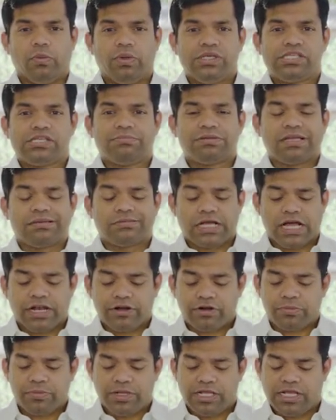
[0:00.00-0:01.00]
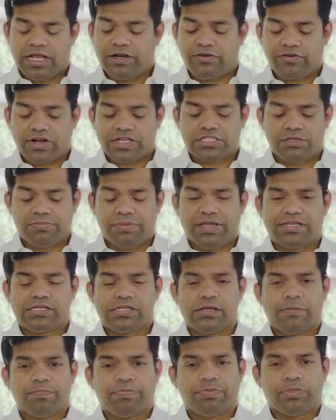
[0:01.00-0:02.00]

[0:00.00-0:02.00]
We sometimes under- underestimate